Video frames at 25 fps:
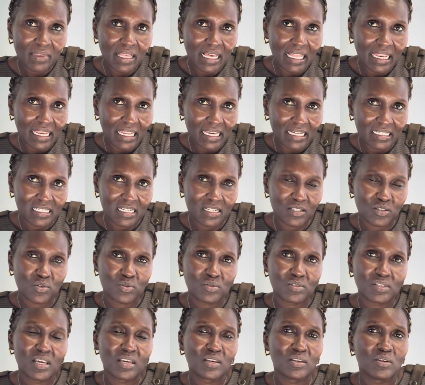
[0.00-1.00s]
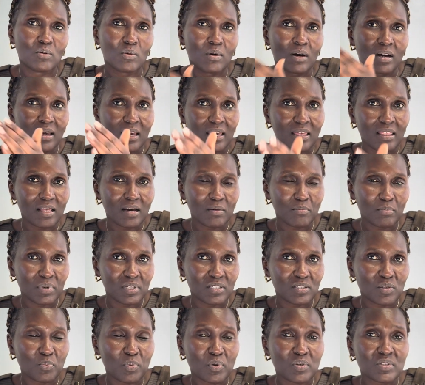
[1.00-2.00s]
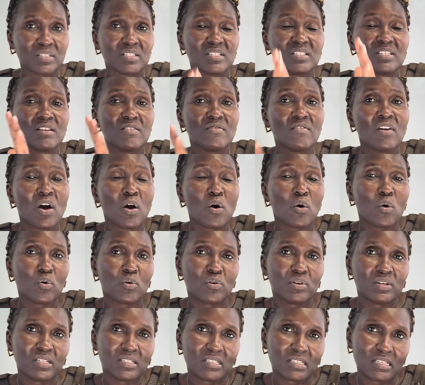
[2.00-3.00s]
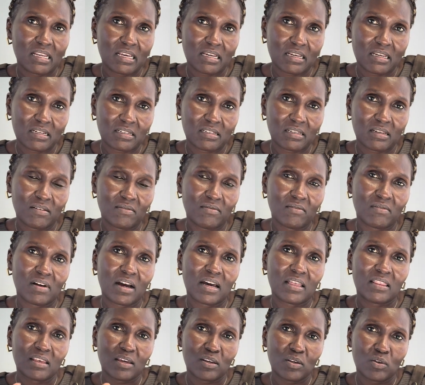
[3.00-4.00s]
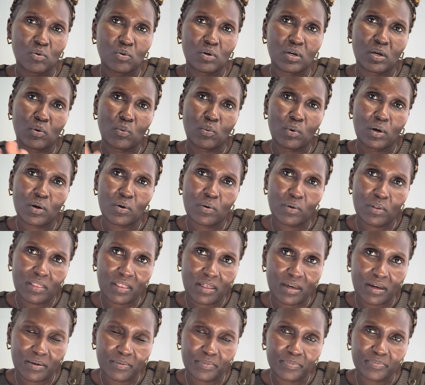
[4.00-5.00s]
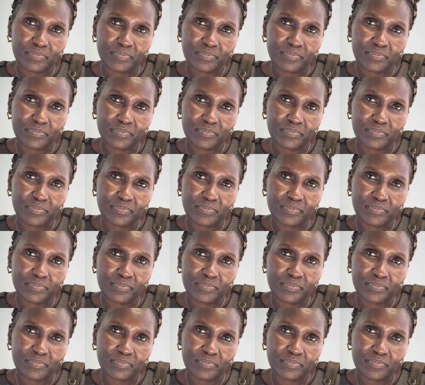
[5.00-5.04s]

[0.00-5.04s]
letter to say you are either it's positive or it's negative, and then you can work on that.